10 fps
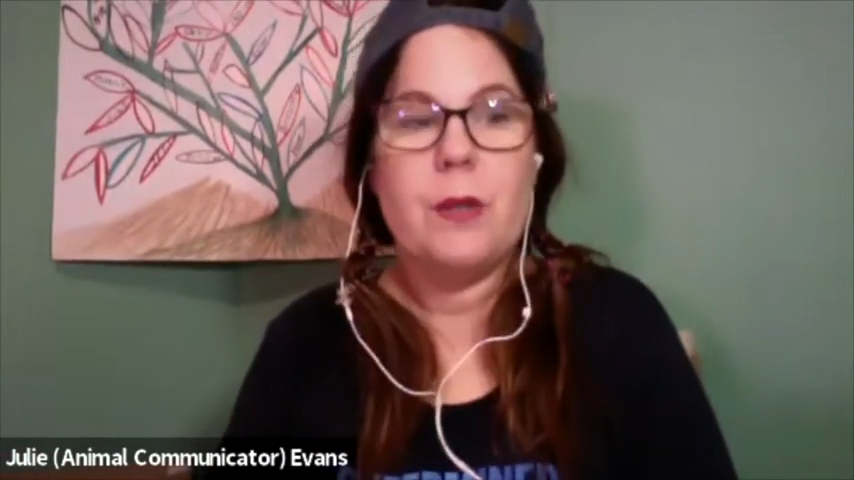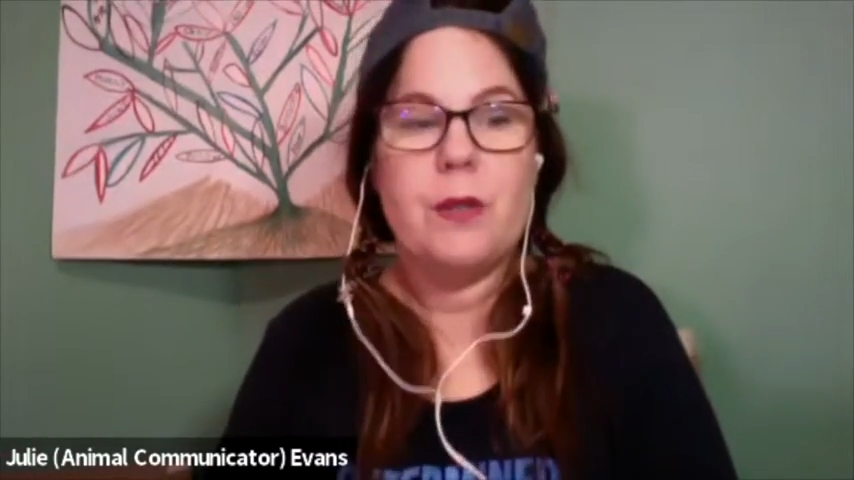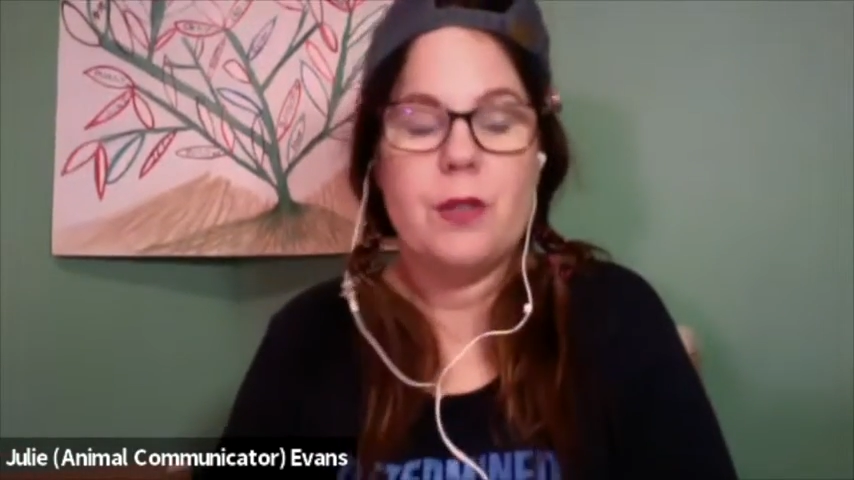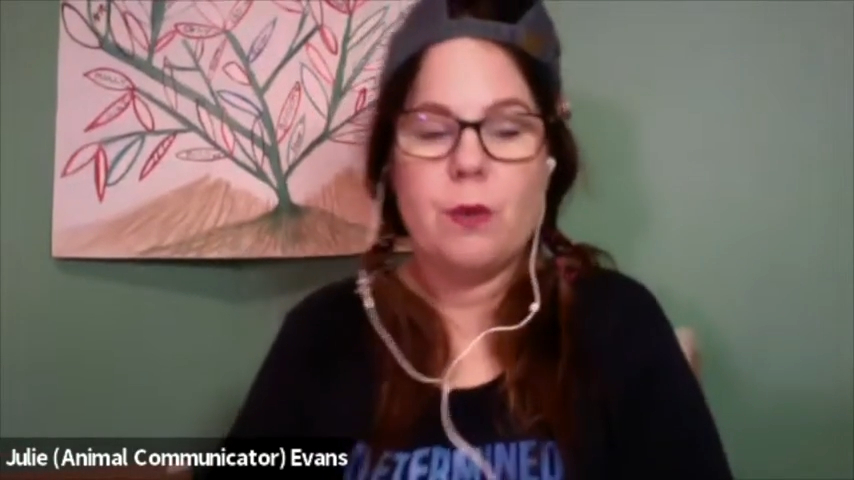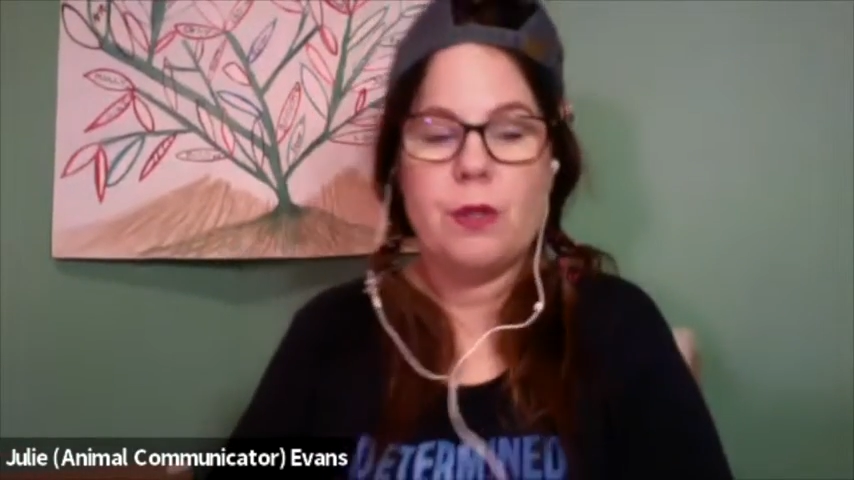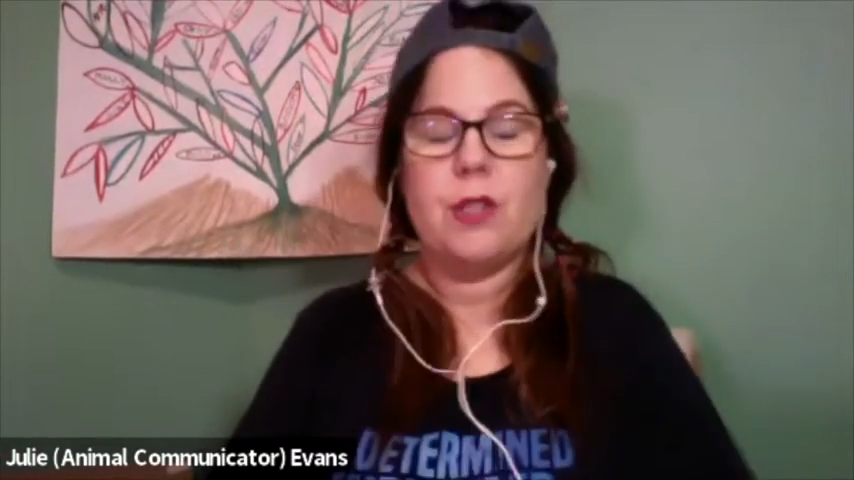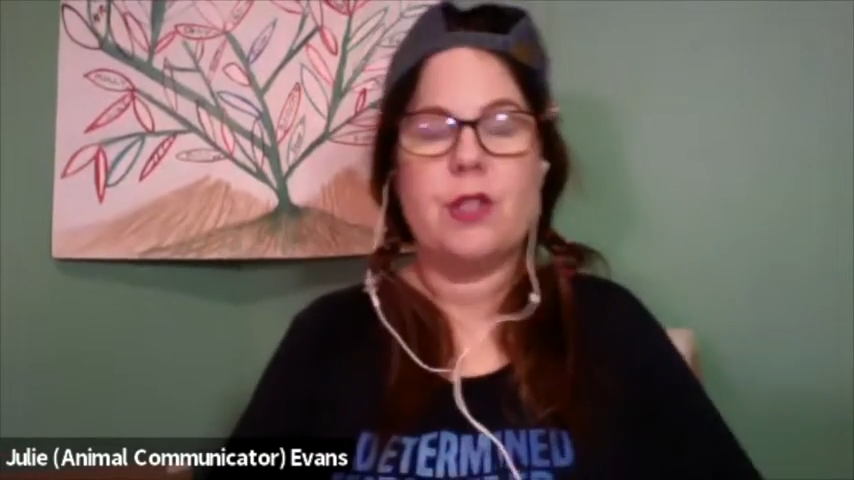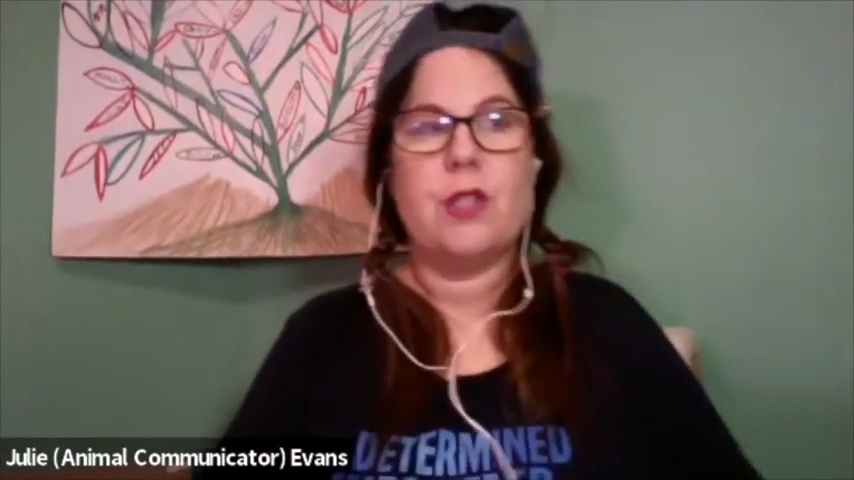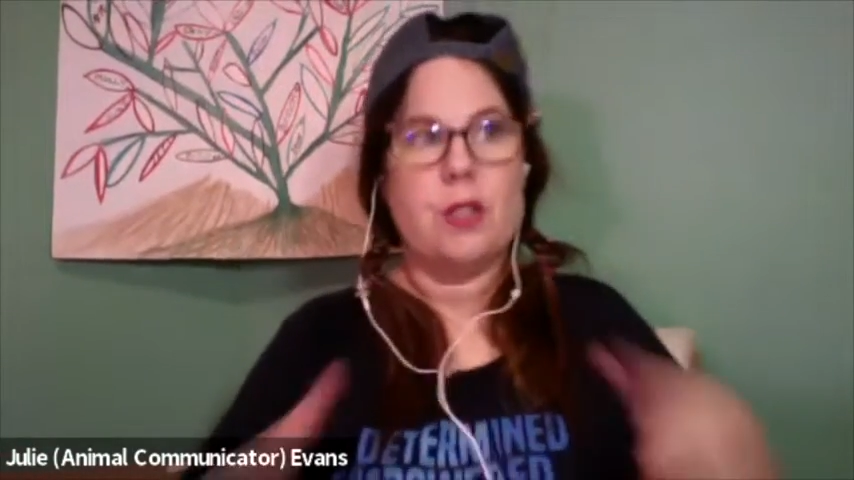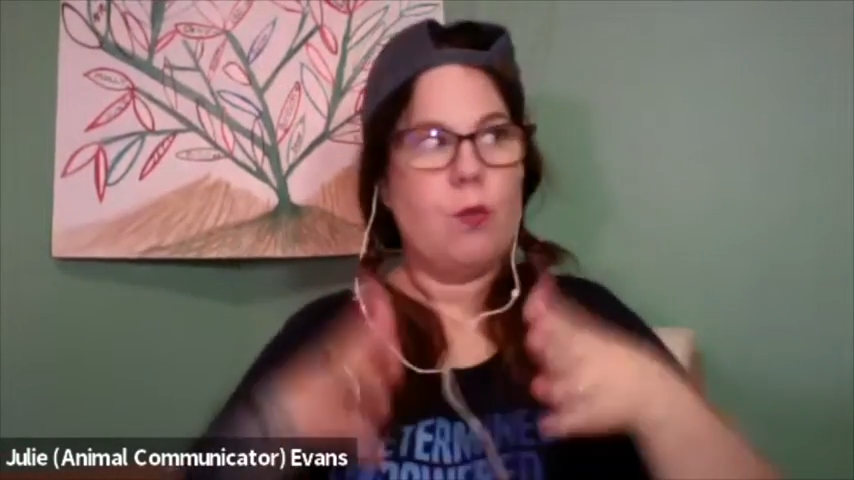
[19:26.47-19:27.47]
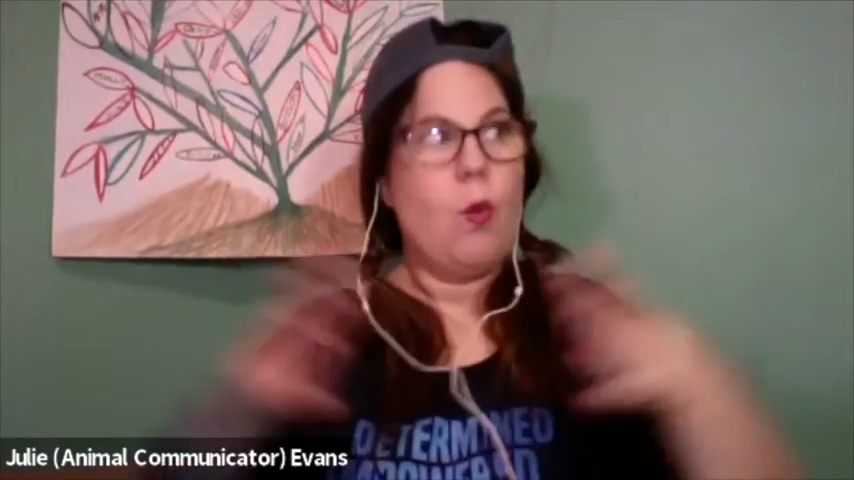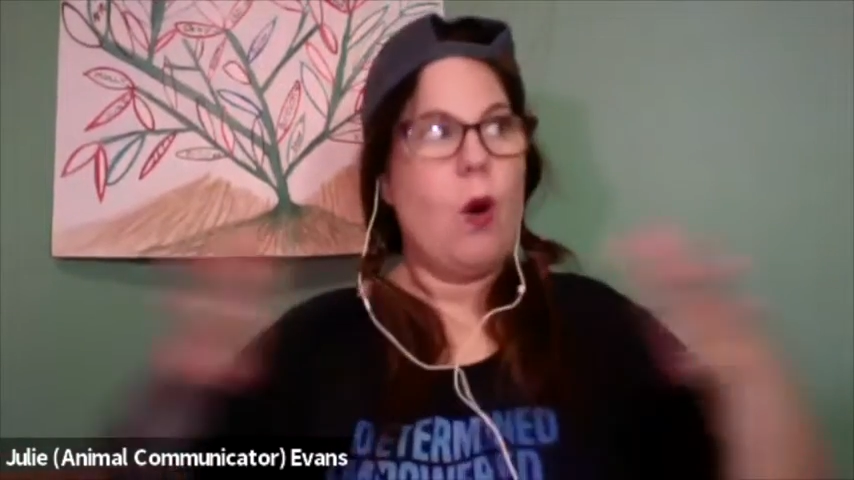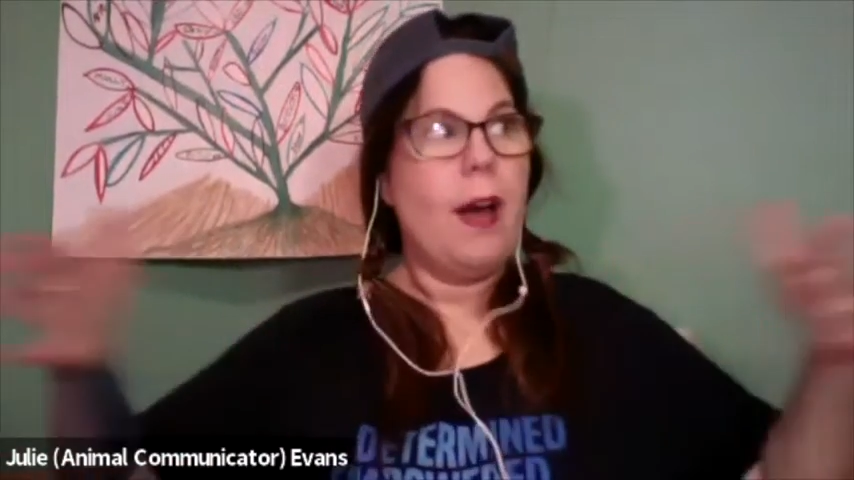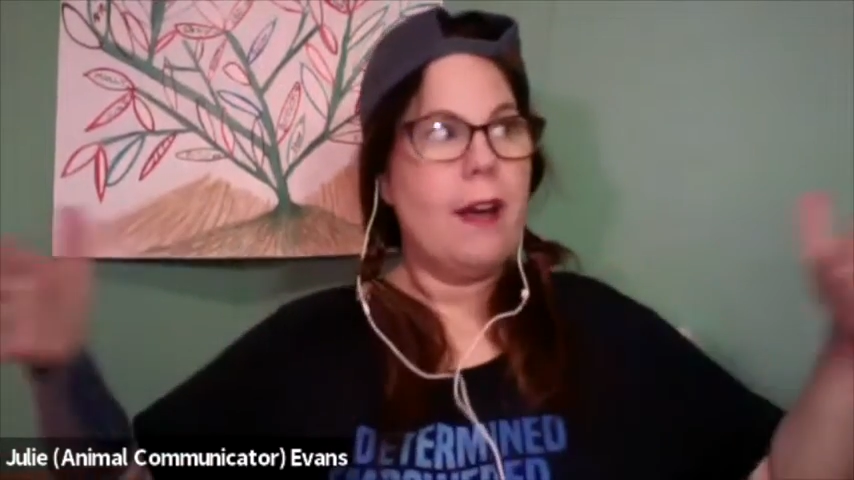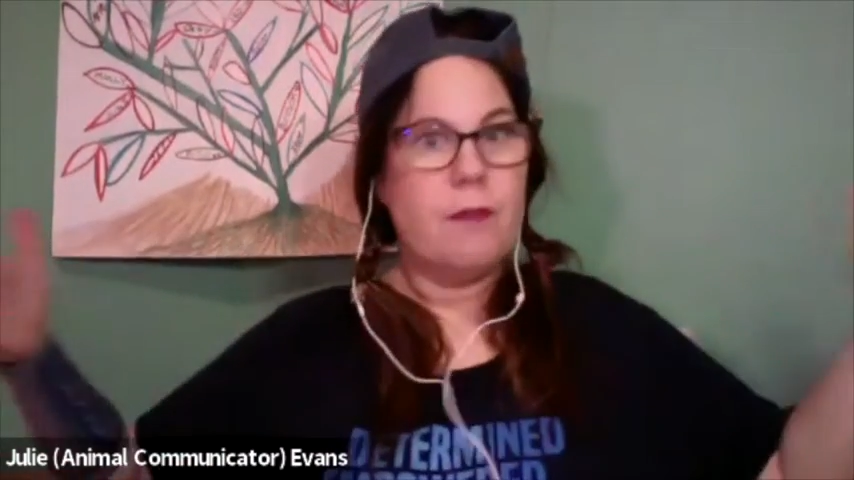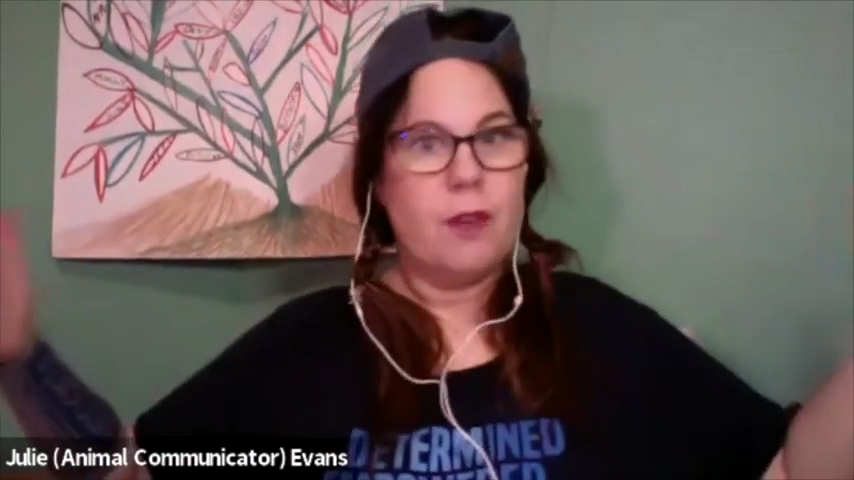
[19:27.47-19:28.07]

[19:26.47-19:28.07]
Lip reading: is there was just this wide